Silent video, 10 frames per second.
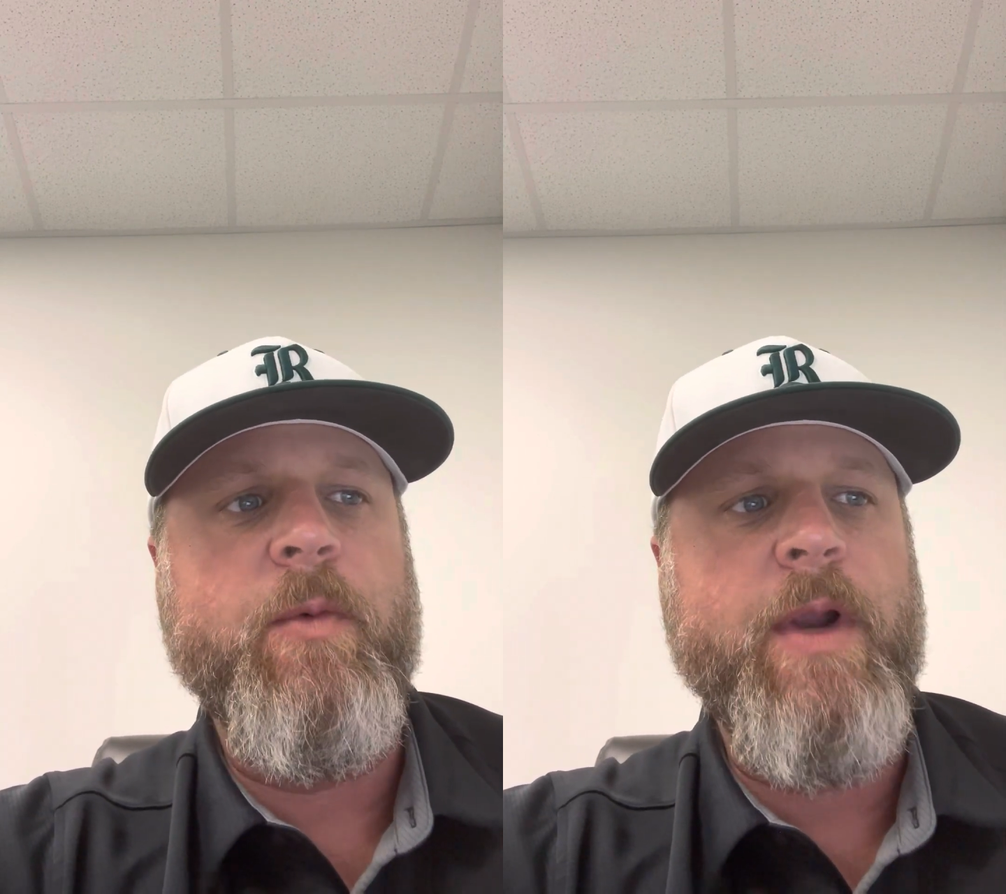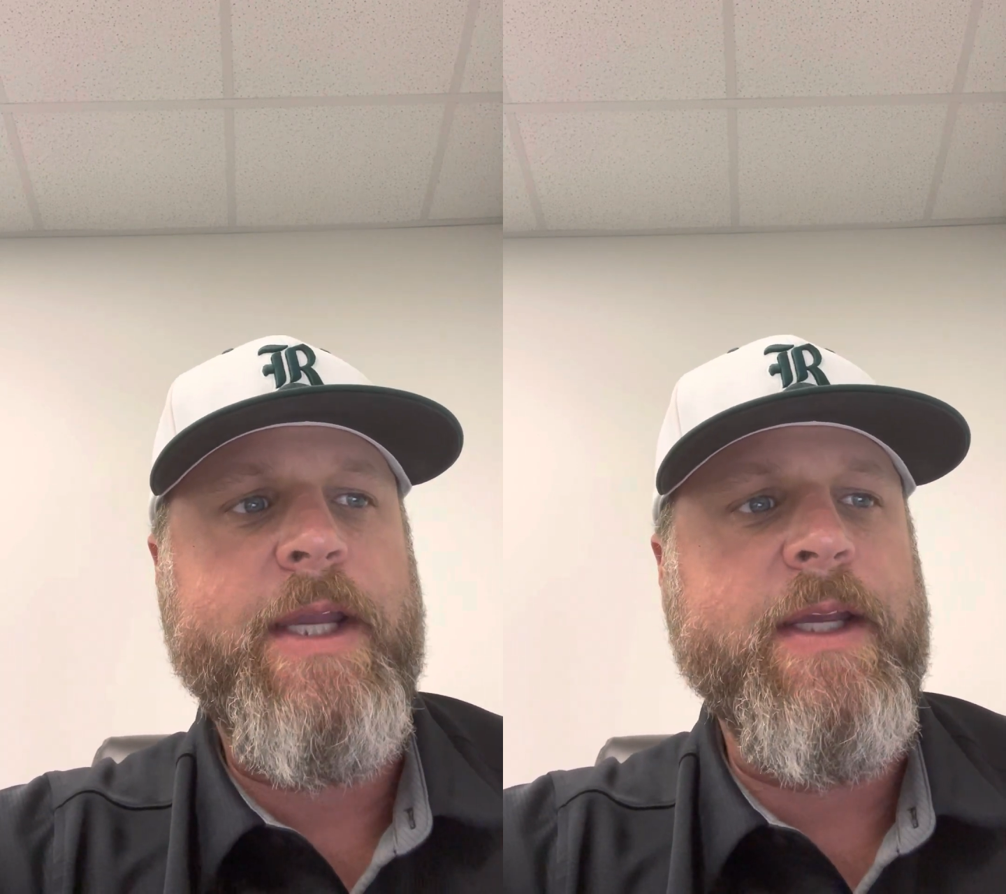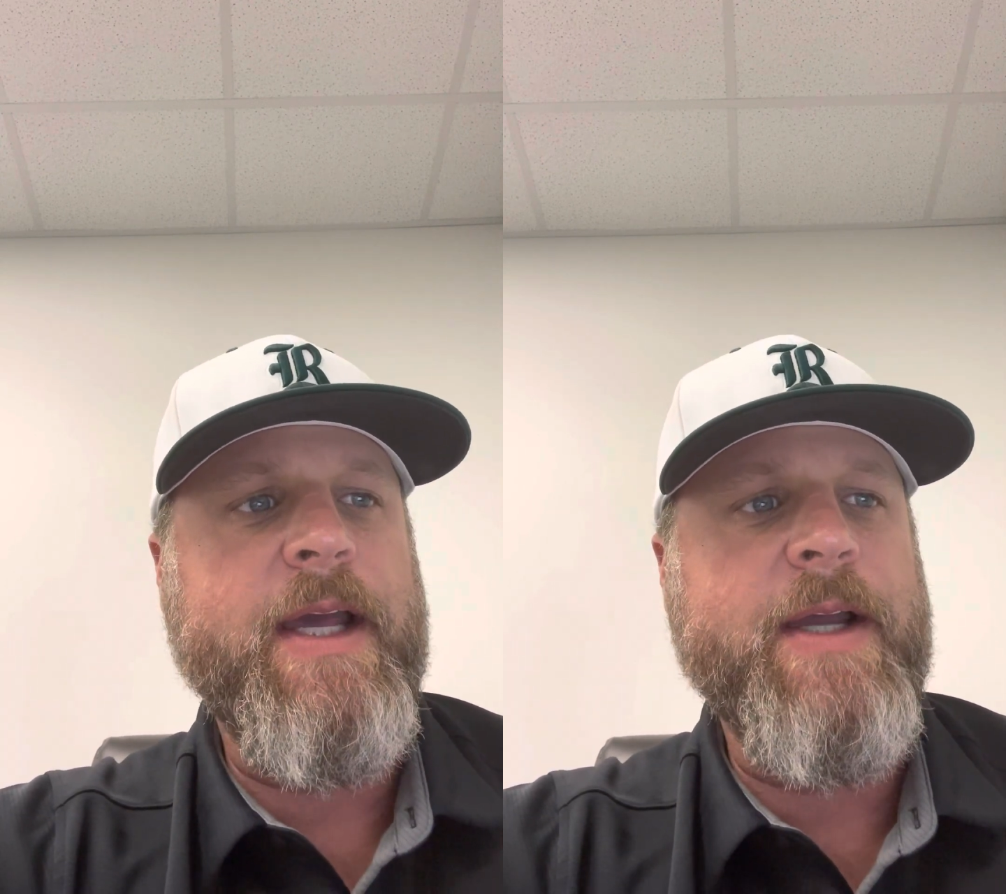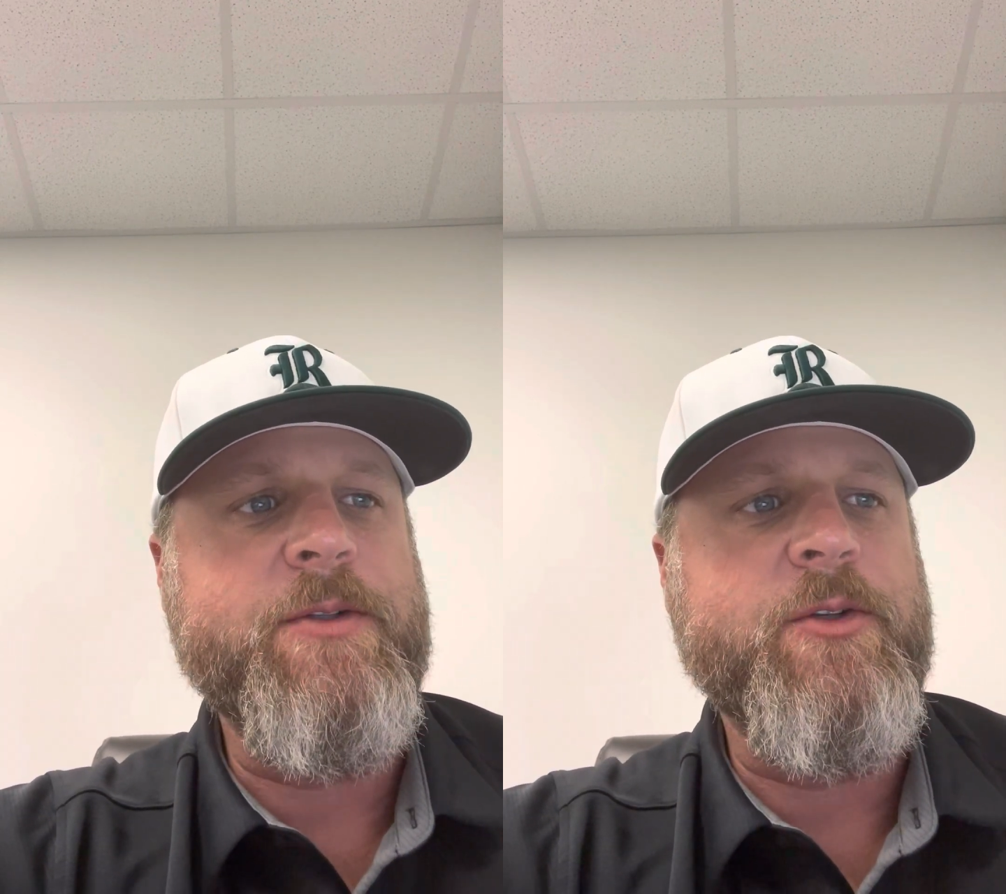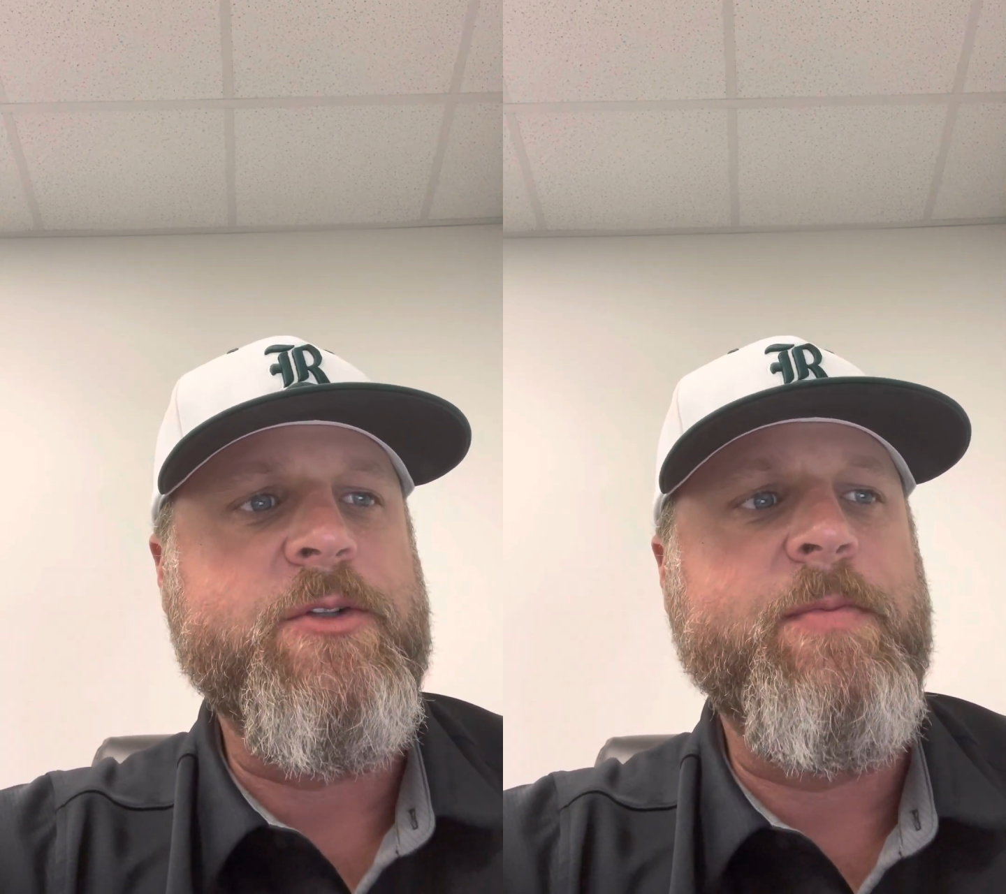
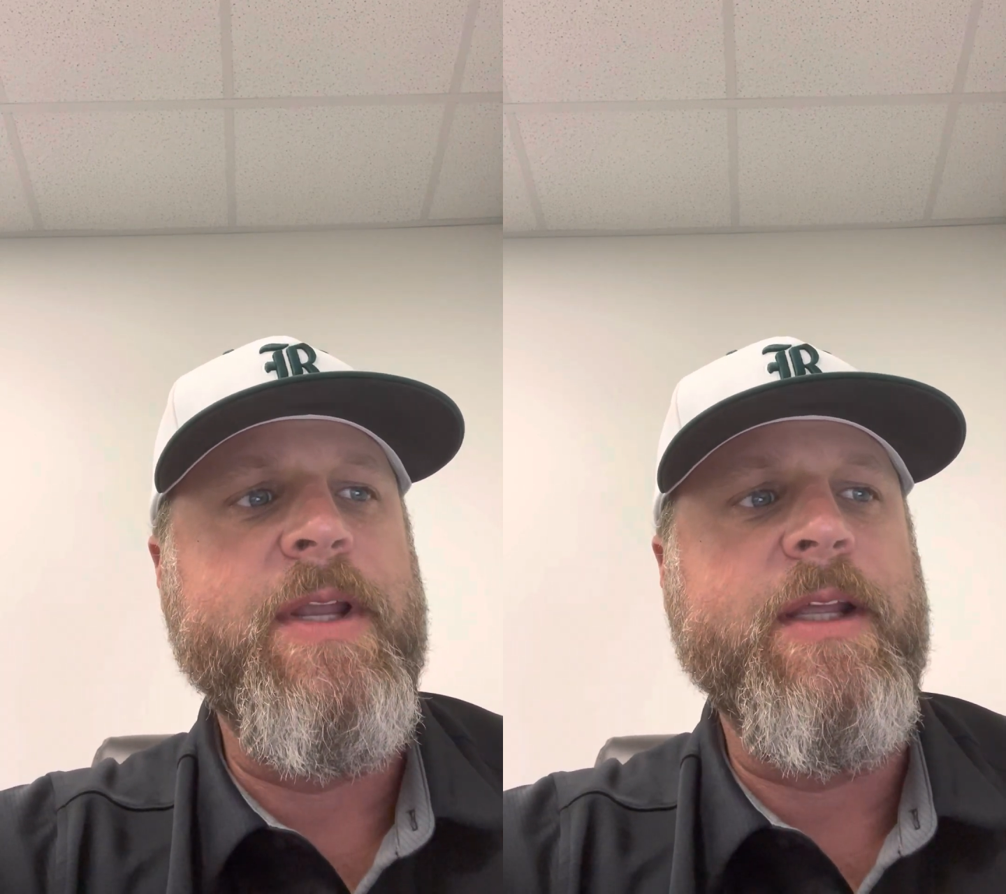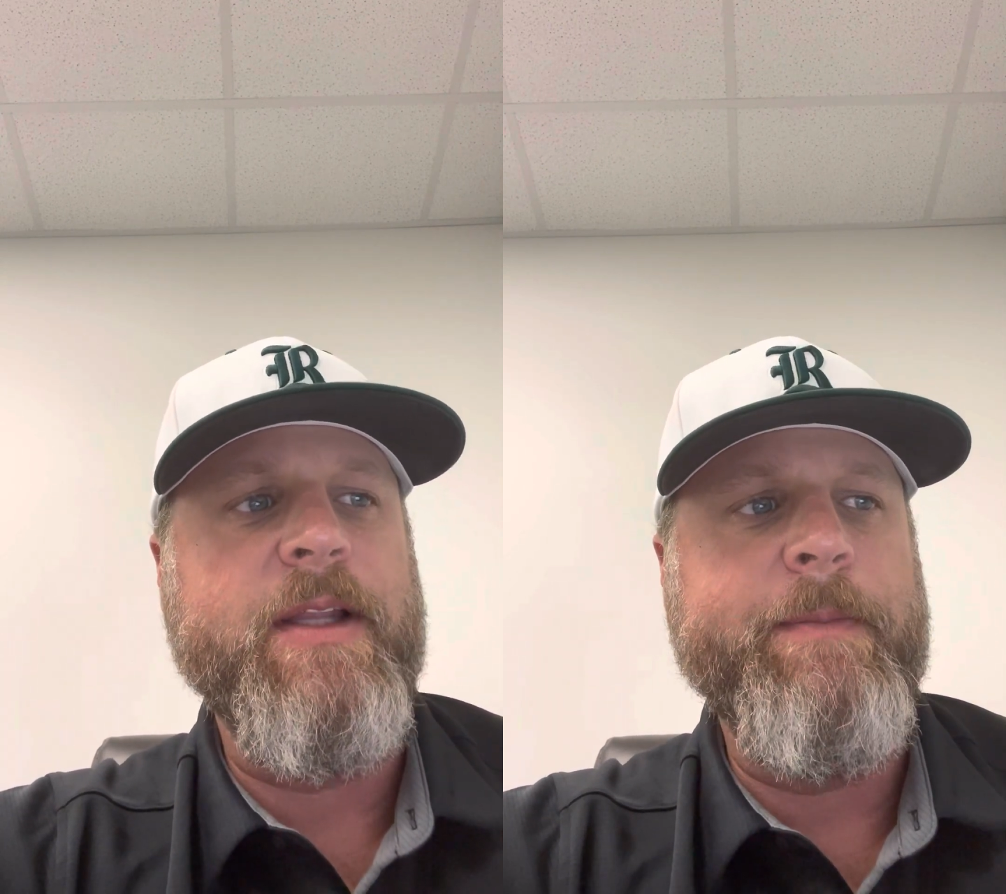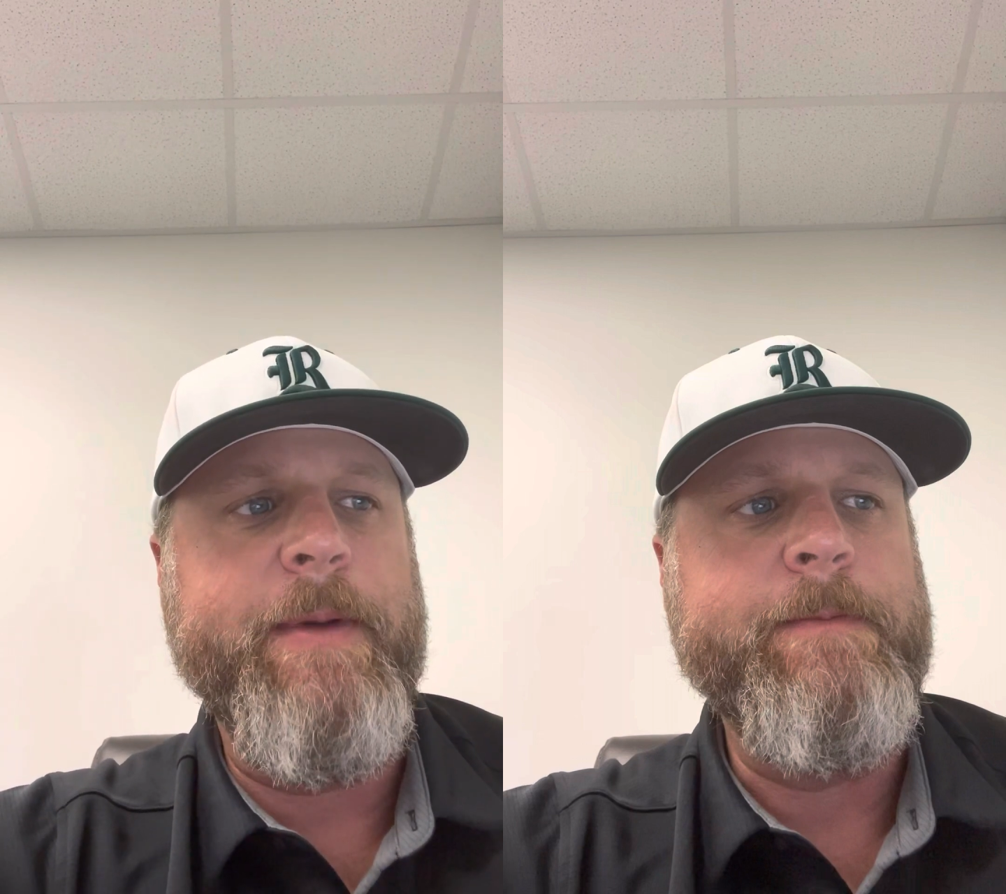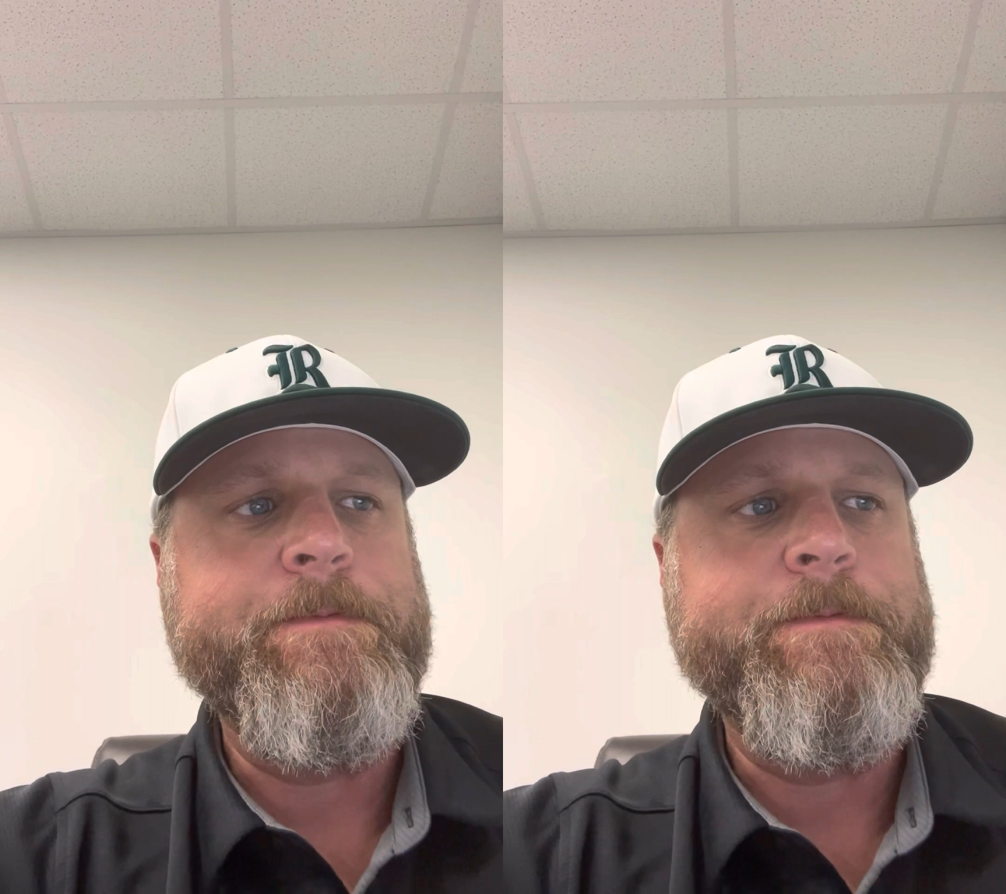recognize your spending limit.